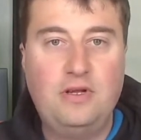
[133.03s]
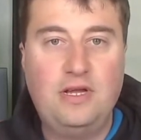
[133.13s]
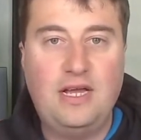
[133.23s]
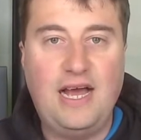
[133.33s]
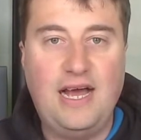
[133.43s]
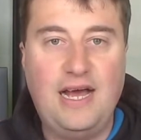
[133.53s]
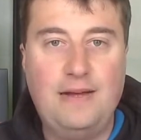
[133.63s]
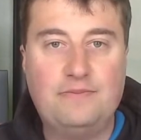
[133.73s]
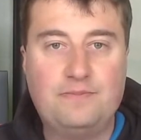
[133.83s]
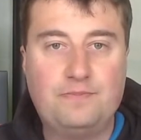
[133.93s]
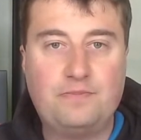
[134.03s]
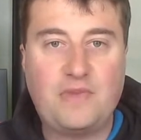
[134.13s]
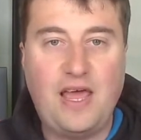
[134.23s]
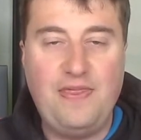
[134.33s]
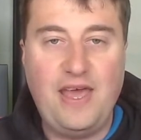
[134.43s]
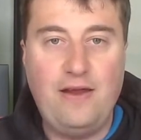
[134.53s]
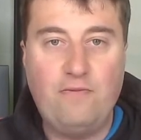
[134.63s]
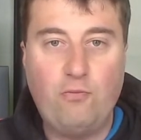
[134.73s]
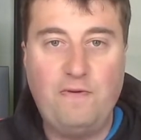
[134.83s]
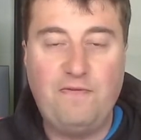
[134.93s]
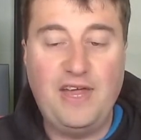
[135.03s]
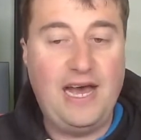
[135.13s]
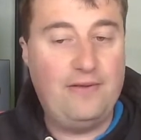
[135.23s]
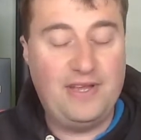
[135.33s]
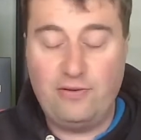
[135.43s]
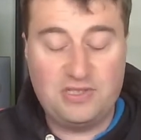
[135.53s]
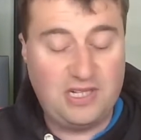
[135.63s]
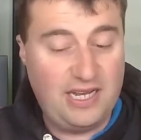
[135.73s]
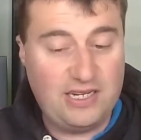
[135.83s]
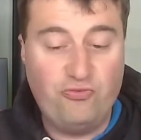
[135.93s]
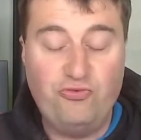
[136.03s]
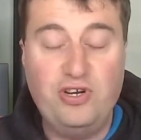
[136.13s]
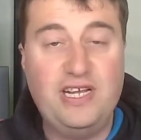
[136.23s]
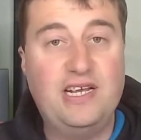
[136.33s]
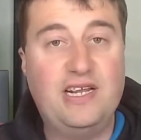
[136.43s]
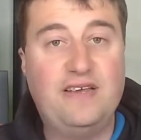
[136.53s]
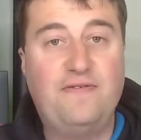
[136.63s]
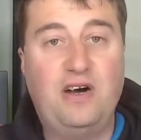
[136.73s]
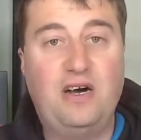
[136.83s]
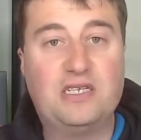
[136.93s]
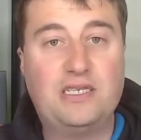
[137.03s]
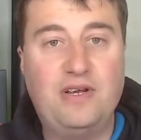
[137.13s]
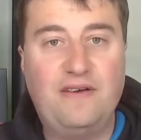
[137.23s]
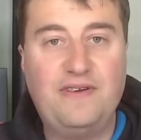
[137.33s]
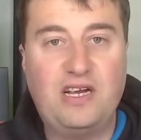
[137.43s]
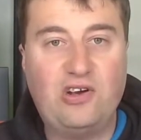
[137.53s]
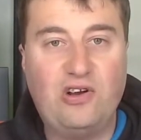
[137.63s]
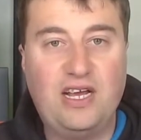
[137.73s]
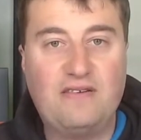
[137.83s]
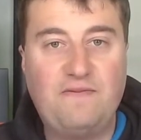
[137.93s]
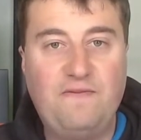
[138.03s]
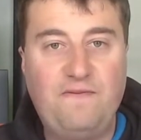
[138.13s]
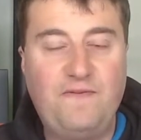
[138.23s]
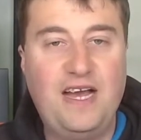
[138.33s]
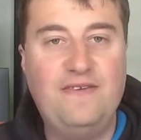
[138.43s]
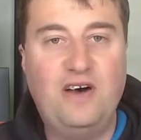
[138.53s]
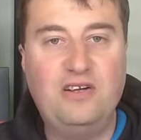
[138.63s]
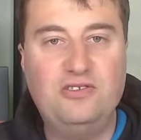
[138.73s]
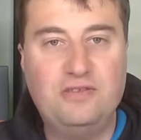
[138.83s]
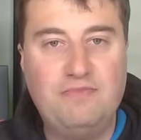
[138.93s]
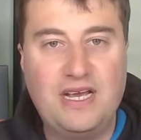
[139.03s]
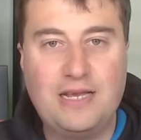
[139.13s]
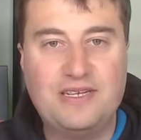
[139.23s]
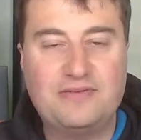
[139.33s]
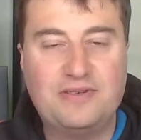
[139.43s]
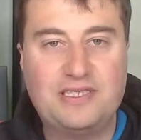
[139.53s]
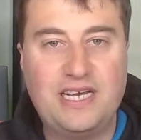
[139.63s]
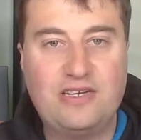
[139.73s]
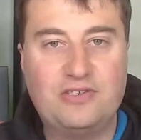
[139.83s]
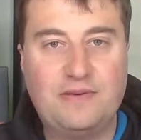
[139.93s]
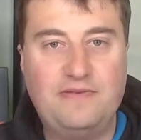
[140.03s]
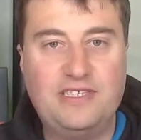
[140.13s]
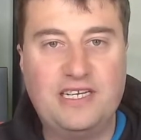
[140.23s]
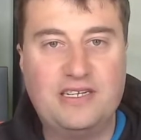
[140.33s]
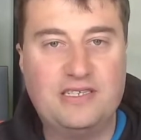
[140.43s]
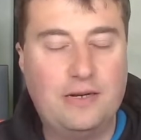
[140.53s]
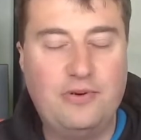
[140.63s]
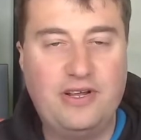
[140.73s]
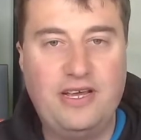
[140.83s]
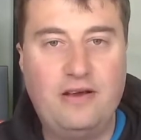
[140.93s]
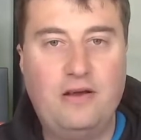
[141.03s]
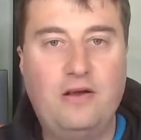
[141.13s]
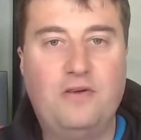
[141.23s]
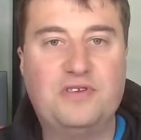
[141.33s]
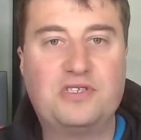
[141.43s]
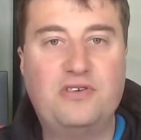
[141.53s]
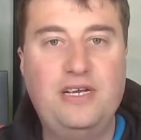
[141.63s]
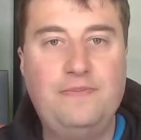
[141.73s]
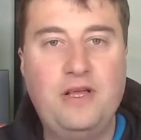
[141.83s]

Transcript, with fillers: Um, and then with that, that was like really fast. I mean, I think I got like 500 megabits per second or something ridiculous. I'll put it on the screen.